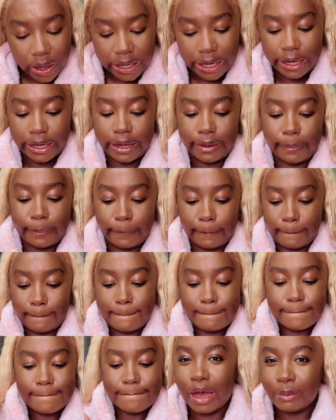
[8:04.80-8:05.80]
what I am.
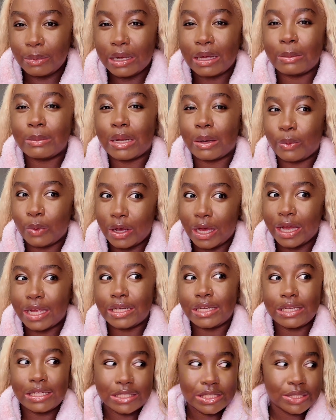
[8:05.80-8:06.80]
Now I'm coming up with
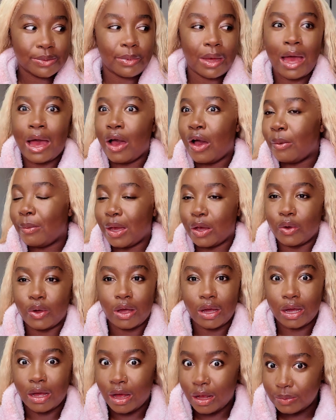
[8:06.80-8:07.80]
ideas about how am I going
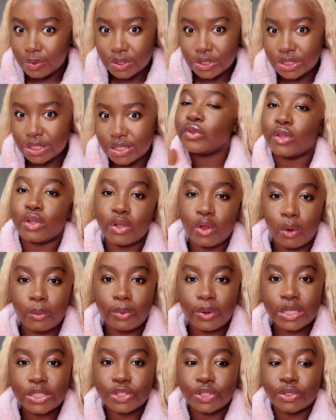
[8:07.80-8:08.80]
to accomplish, no
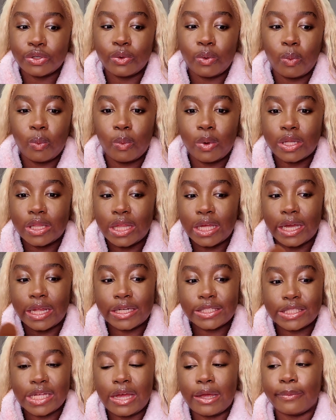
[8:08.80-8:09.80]
pressure, one thing at
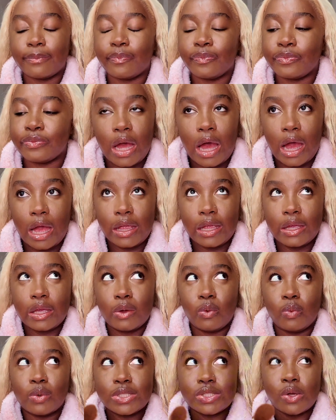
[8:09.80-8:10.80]
a time. I
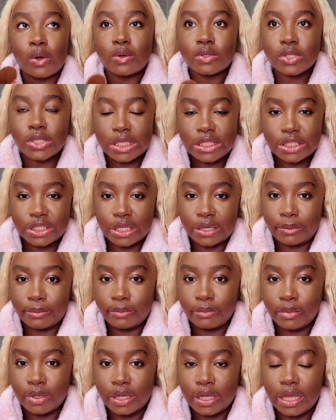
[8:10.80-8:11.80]
was going to the gym
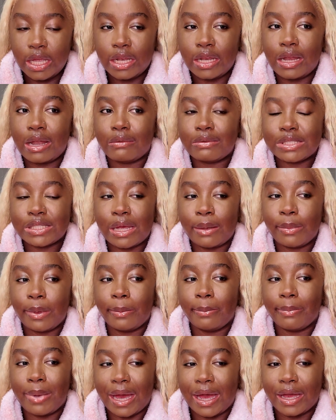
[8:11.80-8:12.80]
and then I was
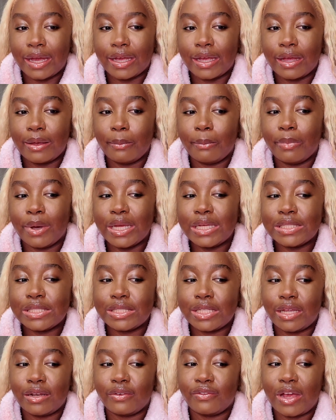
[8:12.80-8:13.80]
coming back, but
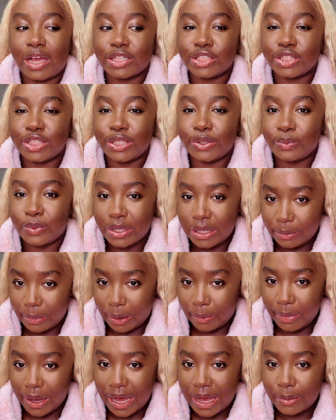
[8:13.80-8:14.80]
instead of actually reading
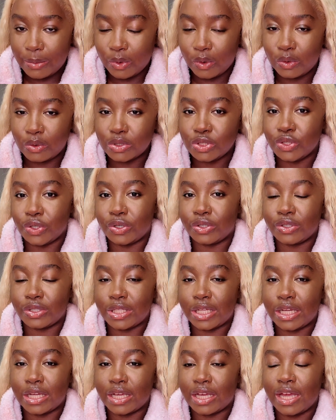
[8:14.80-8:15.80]
my Bible,
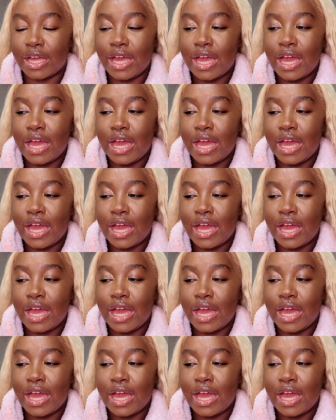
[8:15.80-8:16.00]
journaling,